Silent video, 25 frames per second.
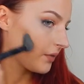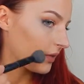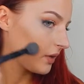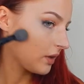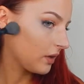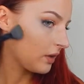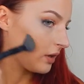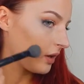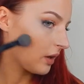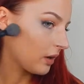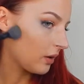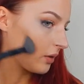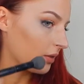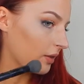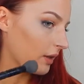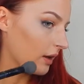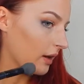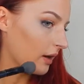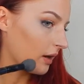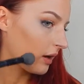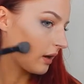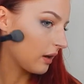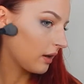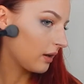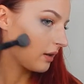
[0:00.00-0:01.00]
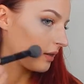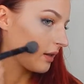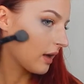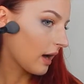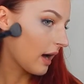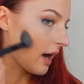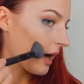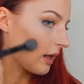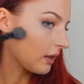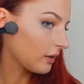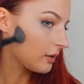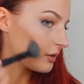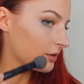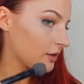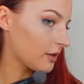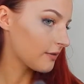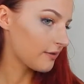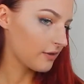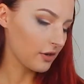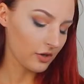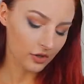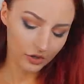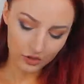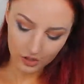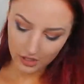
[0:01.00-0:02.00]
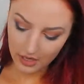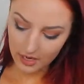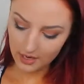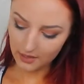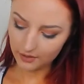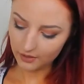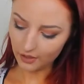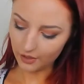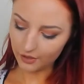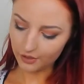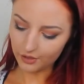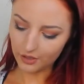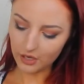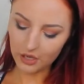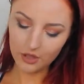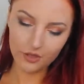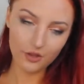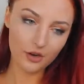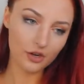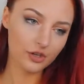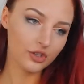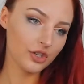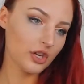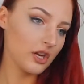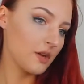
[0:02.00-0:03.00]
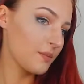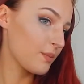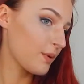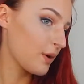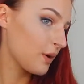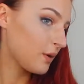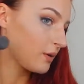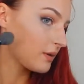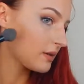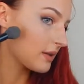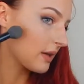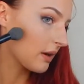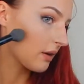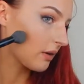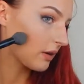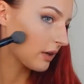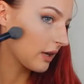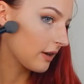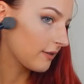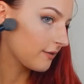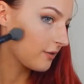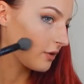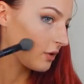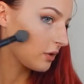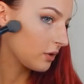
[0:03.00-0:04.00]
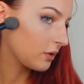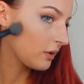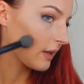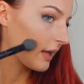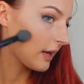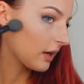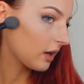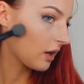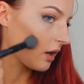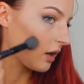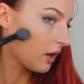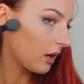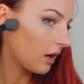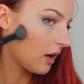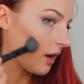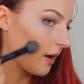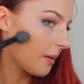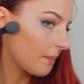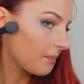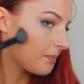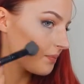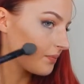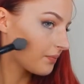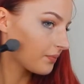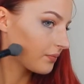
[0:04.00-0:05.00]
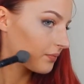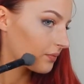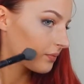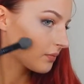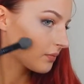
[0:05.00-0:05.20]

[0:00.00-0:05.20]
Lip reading: you know, the hollows of your cheeks, underneath your cheekbones. That'll give you a